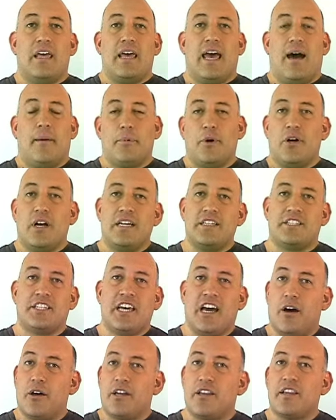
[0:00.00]
Apple has
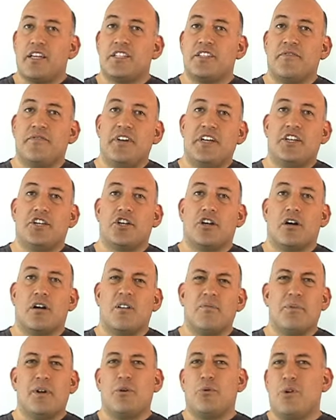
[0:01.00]
touted this feature,
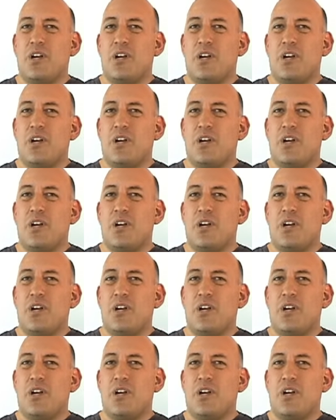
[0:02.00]
but